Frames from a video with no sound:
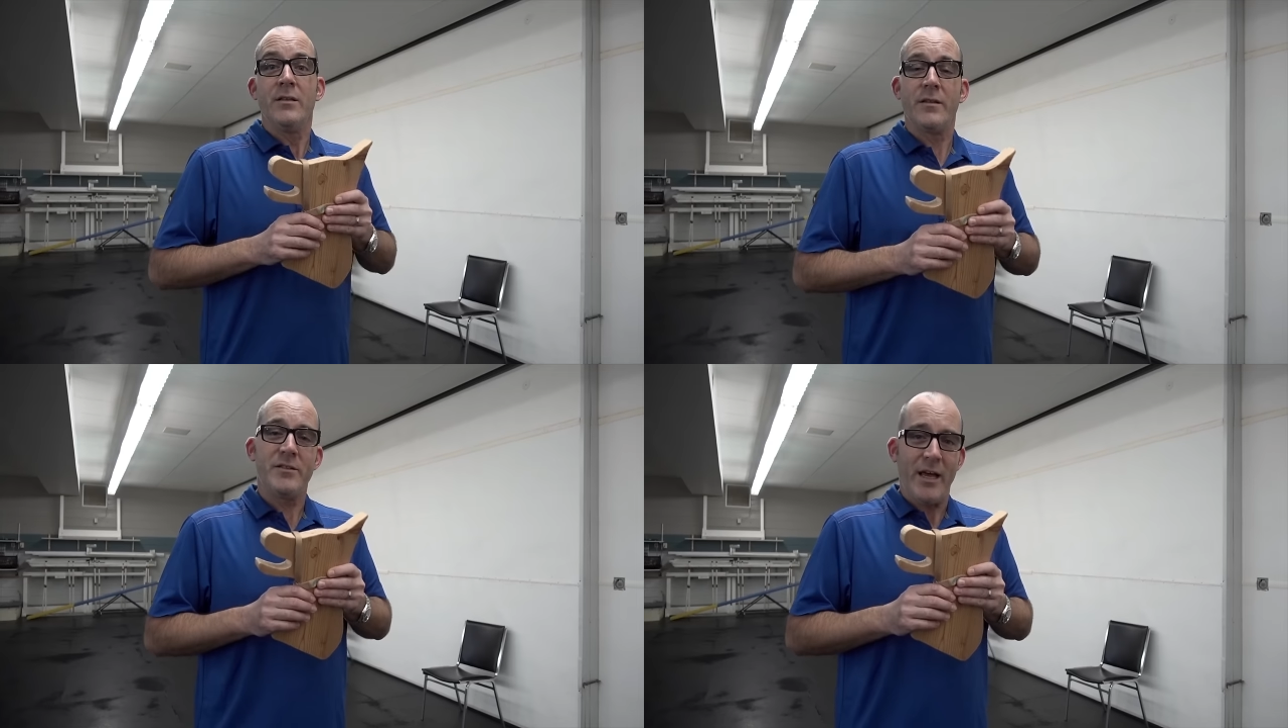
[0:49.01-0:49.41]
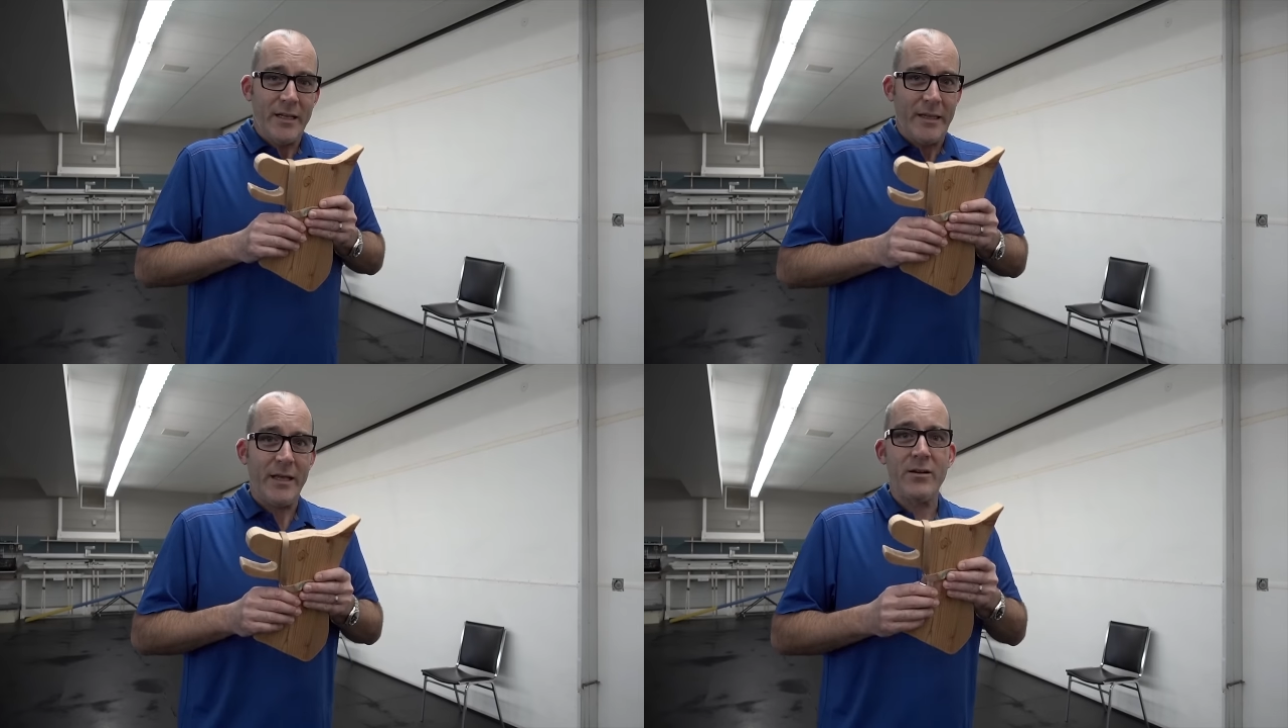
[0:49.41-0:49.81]
So the
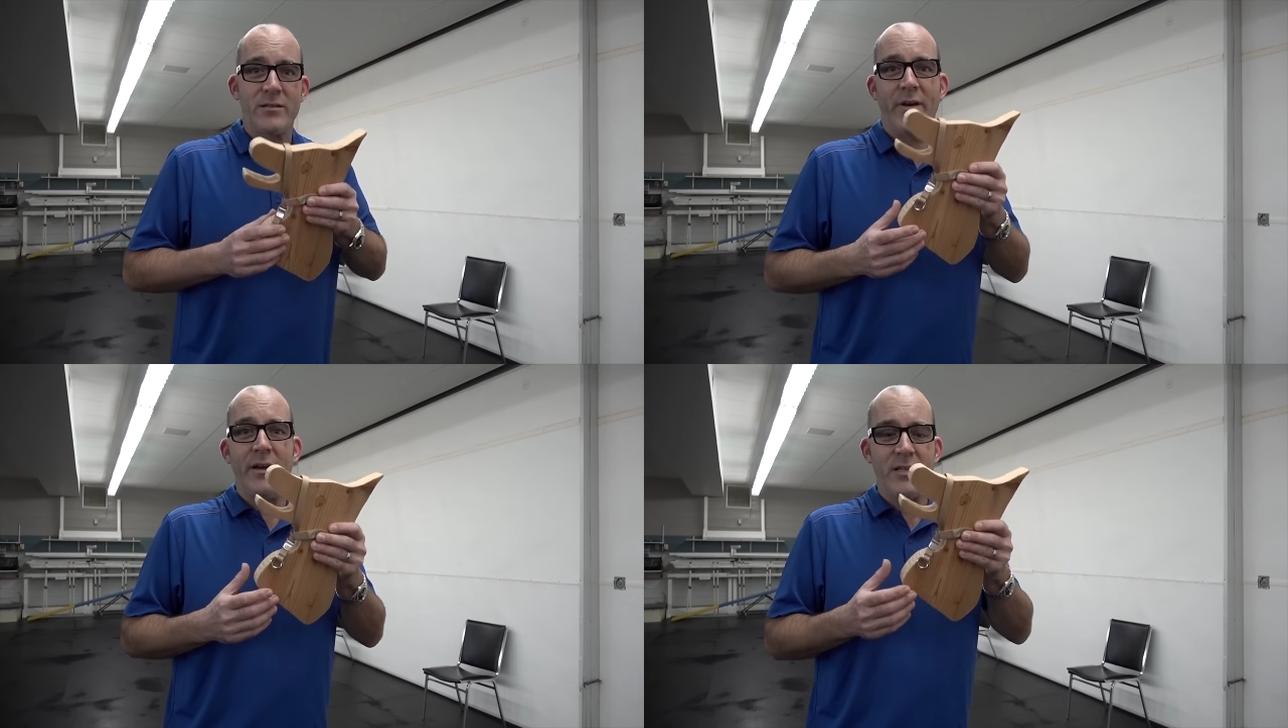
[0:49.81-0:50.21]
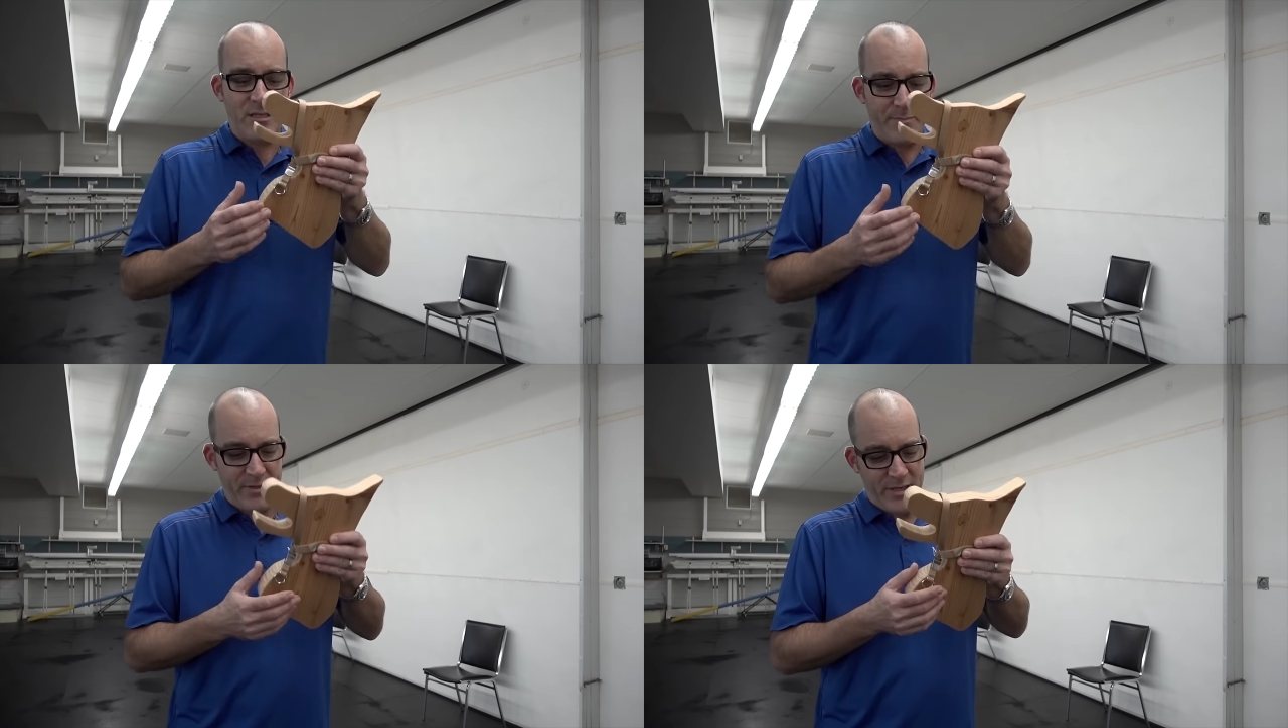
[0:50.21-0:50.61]
gentle leader is a very
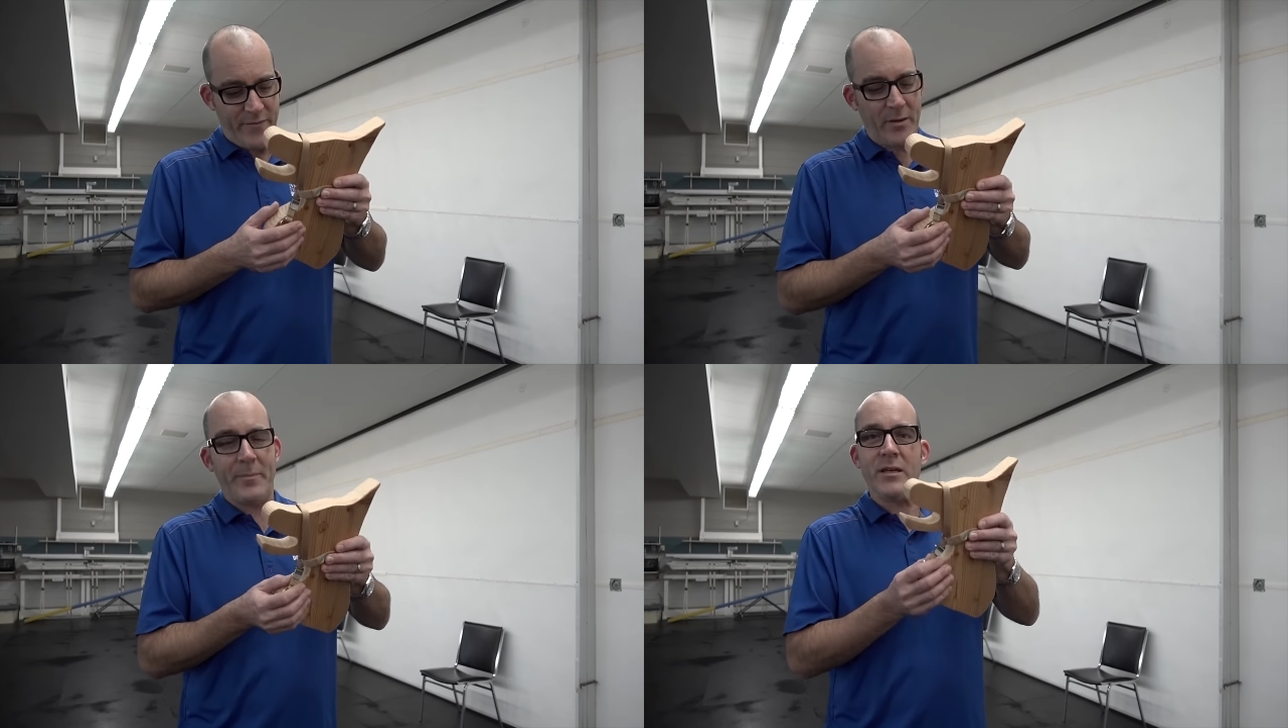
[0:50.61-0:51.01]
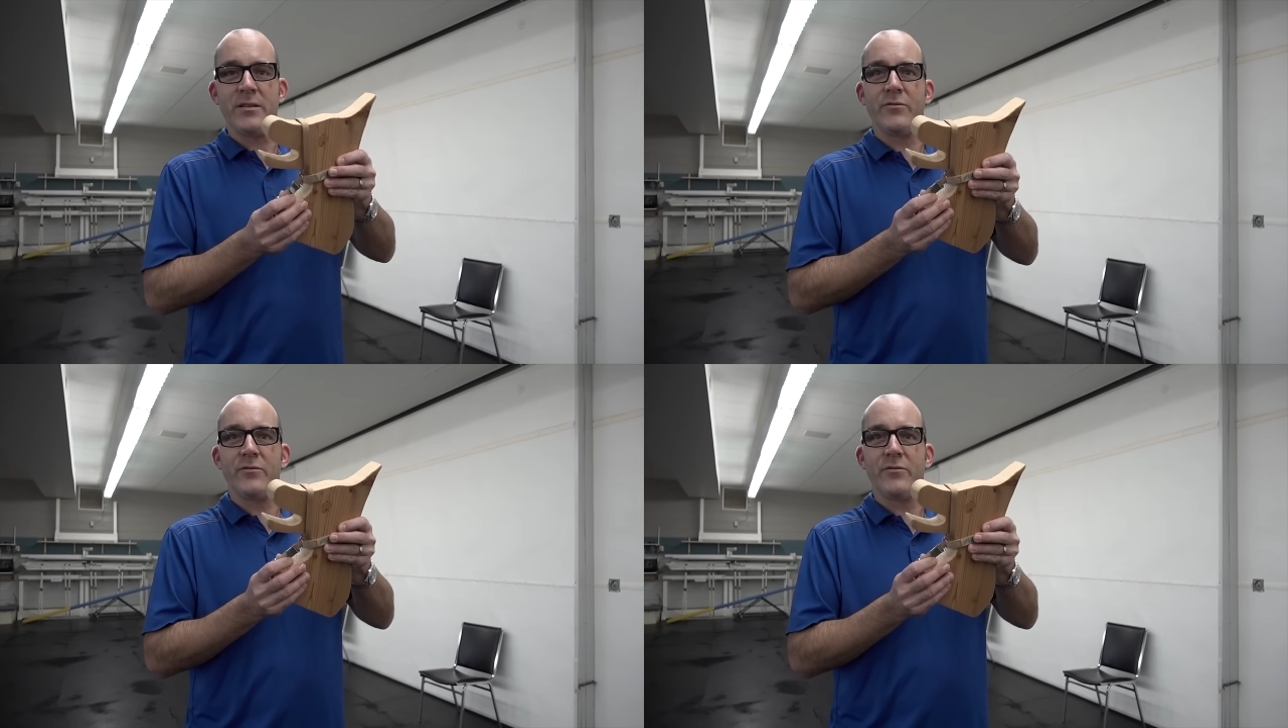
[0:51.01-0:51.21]
specific piece